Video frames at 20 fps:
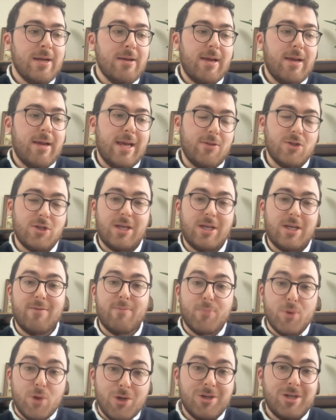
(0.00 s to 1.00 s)
there's a kind
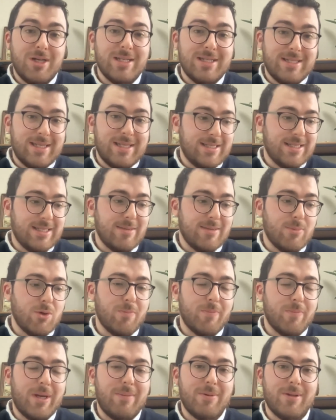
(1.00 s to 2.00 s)
of broad consensus
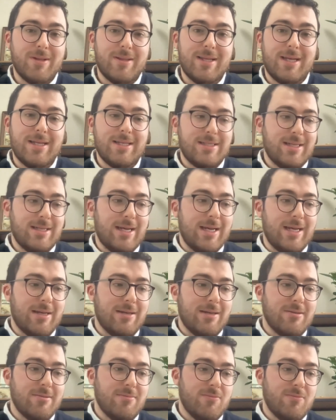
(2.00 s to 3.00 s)
among people that
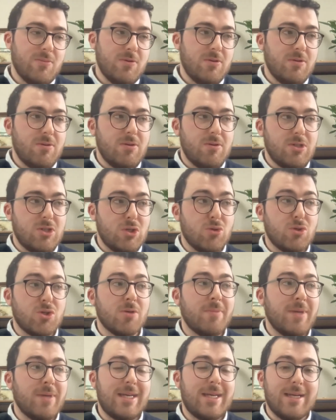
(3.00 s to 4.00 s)
social
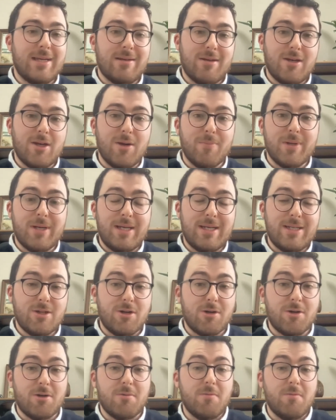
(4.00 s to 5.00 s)
media companies
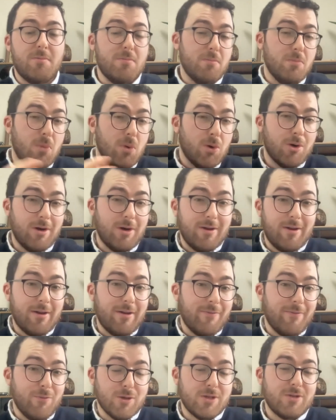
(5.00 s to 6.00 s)
are more a
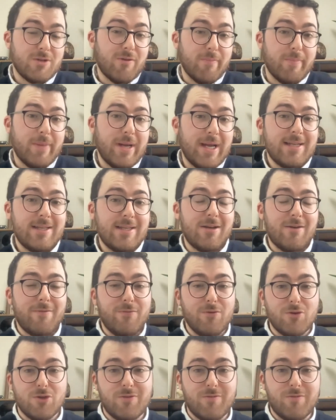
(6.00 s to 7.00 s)
force for bad than a
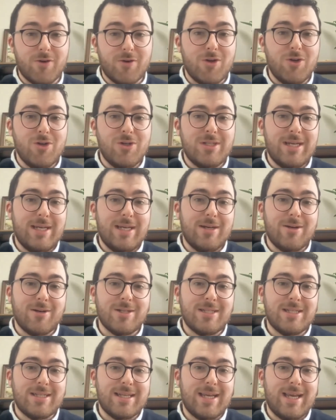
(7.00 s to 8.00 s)
force for good in our
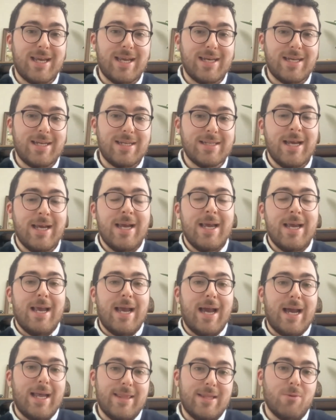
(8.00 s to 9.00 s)
societies,
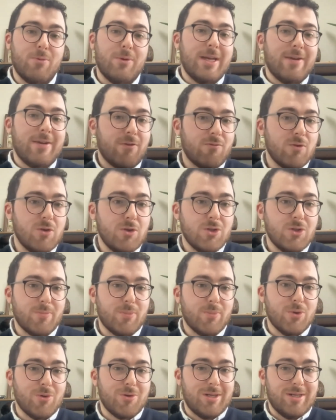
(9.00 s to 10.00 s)
and that whenever rules are
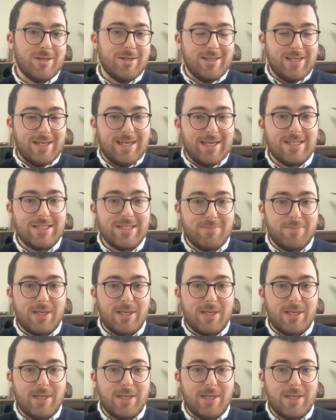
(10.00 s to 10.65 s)
broken, we need